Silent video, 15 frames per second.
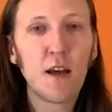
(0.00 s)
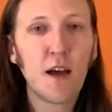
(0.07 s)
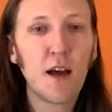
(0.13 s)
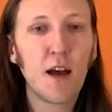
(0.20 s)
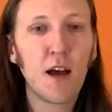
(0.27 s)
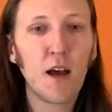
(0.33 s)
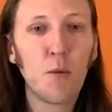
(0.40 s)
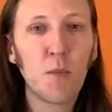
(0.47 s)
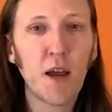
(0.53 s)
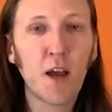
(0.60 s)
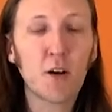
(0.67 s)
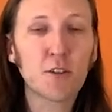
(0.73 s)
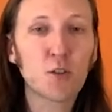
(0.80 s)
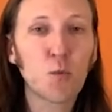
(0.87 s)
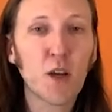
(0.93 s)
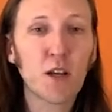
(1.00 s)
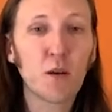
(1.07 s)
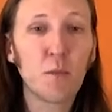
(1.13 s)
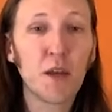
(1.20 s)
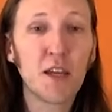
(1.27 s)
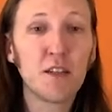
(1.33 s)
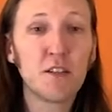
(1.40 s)
I also
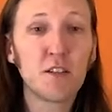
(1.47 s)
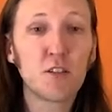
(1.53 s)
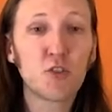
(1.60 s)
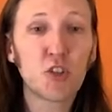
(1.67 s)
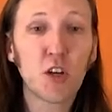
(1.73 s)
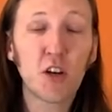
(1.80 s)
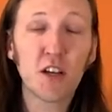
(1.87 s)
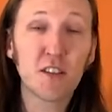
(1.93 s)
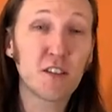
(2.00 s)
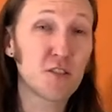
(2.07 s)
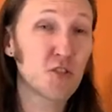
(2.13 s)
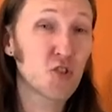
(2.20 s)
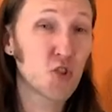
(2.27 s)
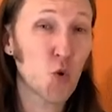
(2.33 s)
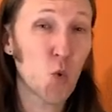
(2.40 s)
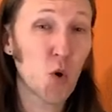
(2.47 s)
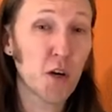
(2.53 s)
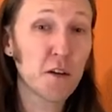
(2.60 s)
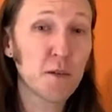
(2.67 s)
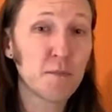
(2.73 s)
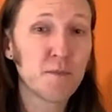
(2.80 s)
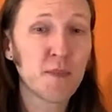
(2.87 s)
recommend sharing the
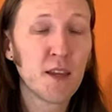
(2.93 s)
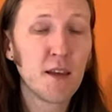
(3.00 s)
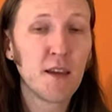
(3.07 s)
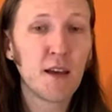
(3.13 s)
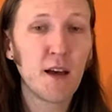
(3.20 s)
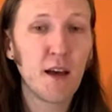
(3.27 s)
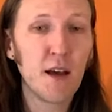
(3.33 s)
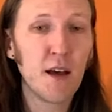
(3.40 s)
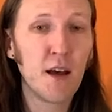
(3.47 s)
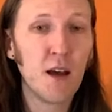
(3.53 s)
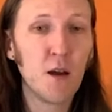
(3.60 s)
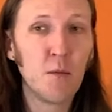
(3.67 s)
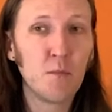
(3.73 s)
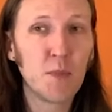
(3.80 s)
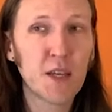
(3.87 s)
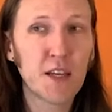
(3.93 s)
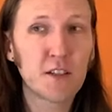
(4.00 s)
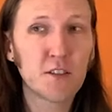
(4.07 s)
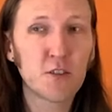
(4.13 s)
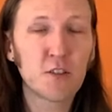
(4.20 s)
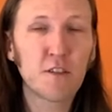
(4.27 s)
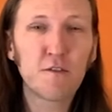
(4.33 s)
store
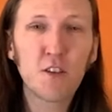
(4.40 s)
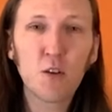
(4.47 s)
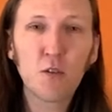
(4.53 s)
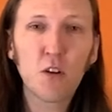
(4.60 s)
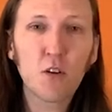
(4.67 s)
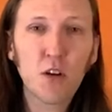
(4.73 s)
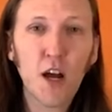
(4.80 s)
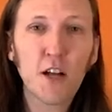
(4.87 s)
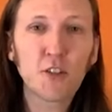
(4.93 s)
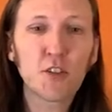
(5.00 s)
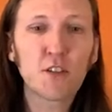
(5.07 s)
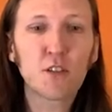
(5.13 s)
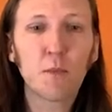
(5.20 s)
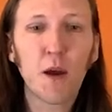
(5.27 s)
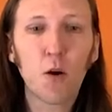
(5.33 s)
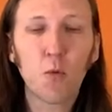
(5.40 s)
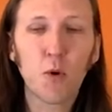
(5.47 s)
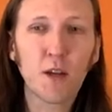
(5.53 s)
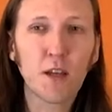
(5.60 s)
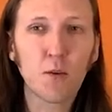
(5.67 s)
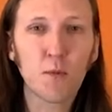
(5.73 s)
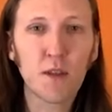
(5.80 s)
because there's a few little gotchas about
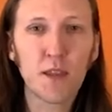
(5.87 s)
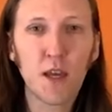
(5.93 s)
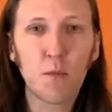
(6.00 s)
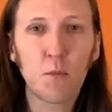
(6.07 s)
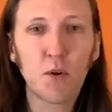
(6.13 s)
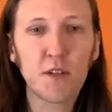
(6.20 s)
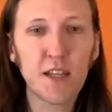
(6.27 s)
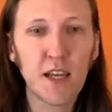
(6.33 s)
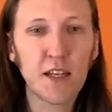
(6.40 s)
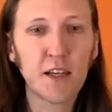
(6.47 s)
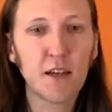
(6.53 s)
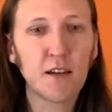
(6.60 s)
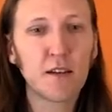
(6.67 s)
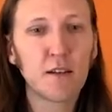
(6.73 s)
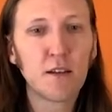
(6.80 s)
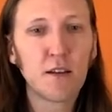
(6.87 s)
working with Ember Data.